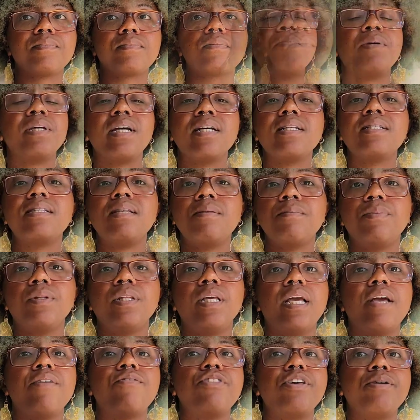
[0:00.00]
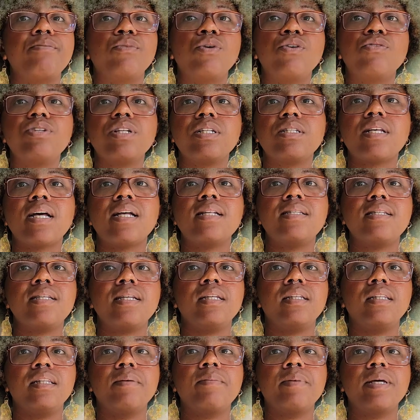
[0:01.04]
Because simply, if they moved inside
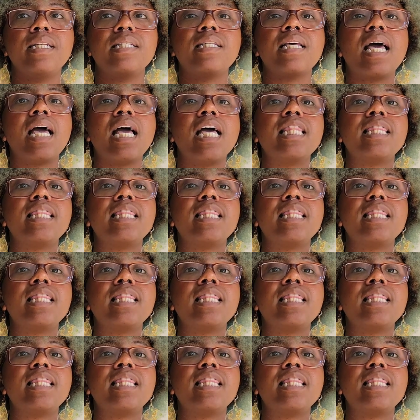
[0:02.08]
city limits,